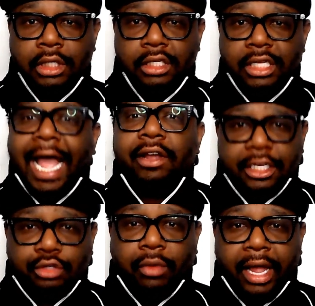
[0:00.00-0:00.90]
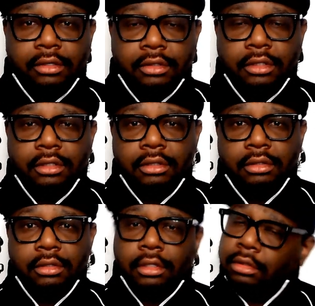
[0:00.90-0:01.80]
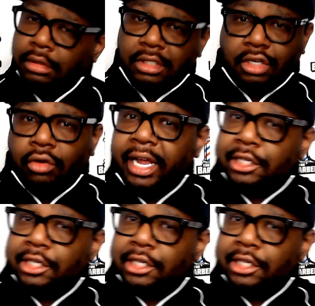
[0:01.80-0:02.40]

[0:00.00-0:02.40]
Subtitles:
Now guess what? Let's go ahead